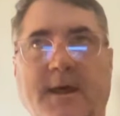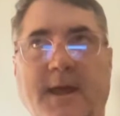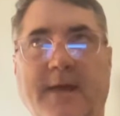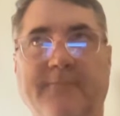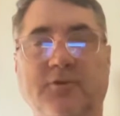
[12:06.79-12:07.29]

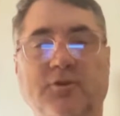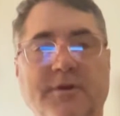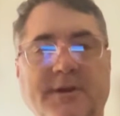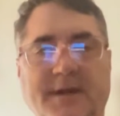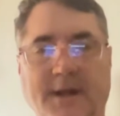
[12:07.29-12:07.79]
have you
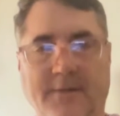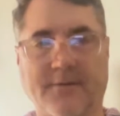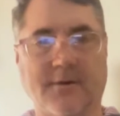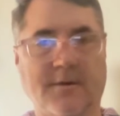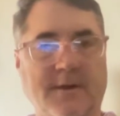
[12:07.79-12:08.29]
looked at
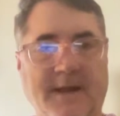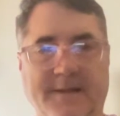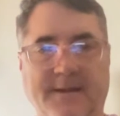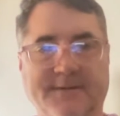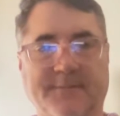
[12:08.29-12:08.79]

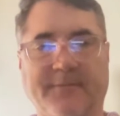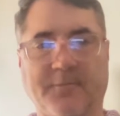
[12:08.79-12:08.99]
some of the